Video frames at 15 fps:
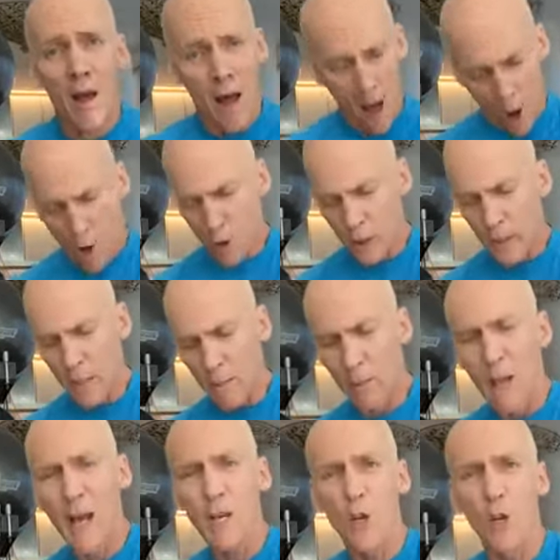Holding a
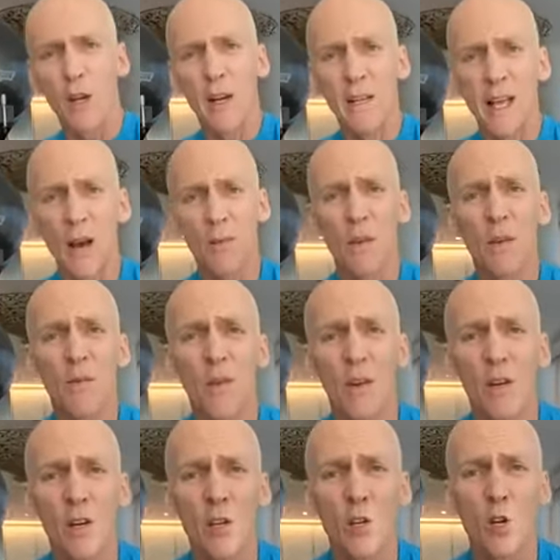plank, you're gonna definitely feel it
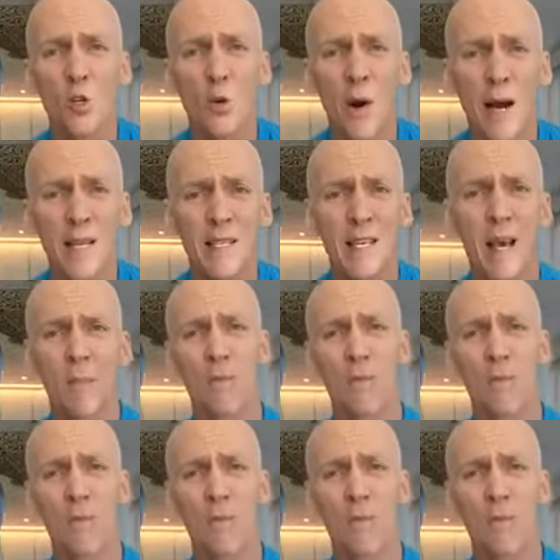in your triceps,